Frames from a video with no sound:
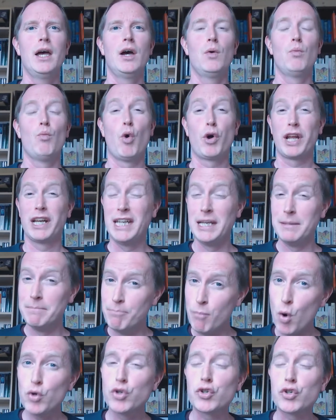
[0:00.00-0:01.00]
what I need
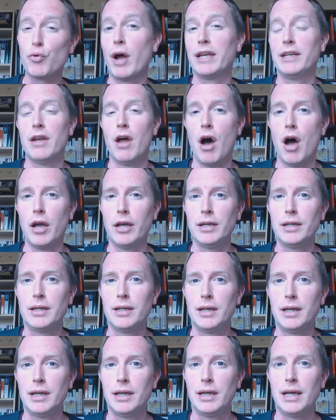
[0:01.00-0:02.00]
most right now
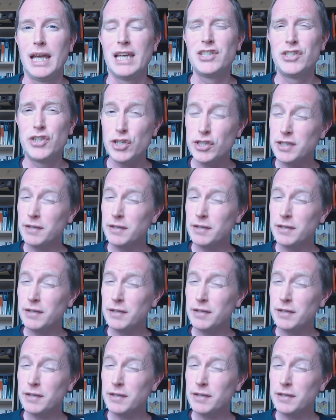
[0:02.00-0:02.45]
is just